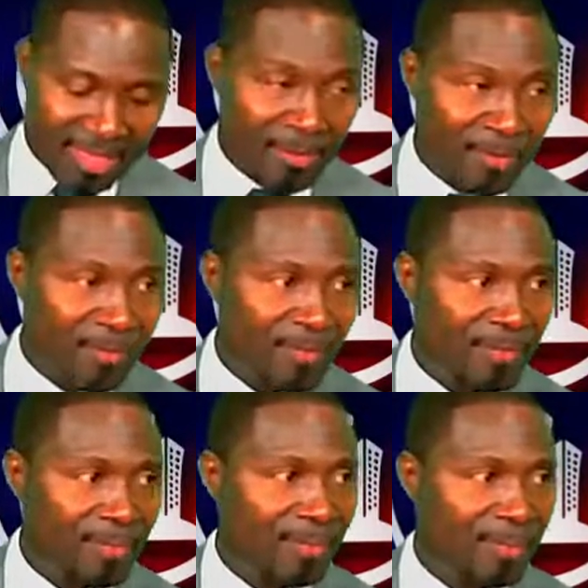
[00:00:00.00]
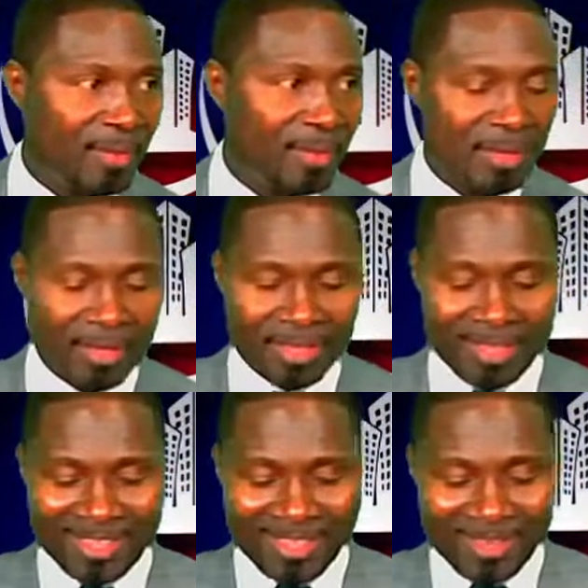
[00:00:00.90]
If
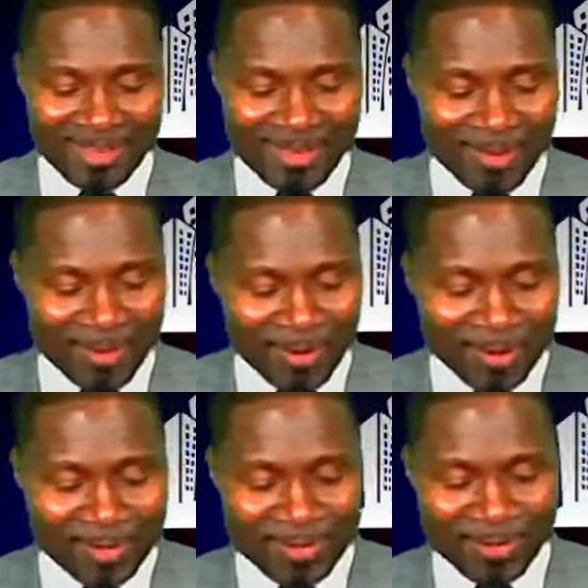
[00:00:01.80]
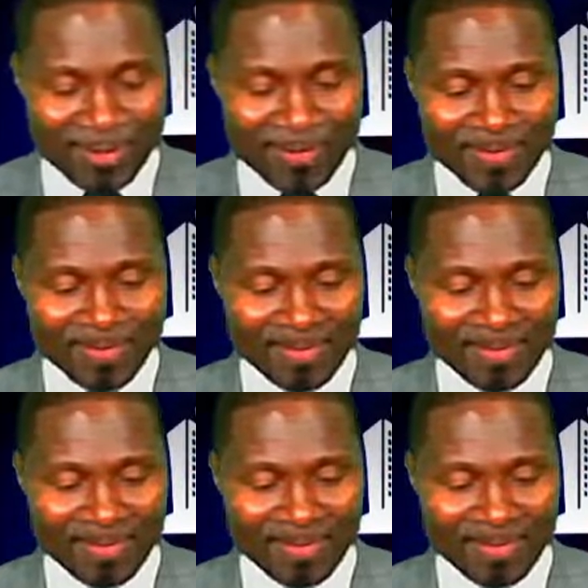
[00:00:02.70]
you want to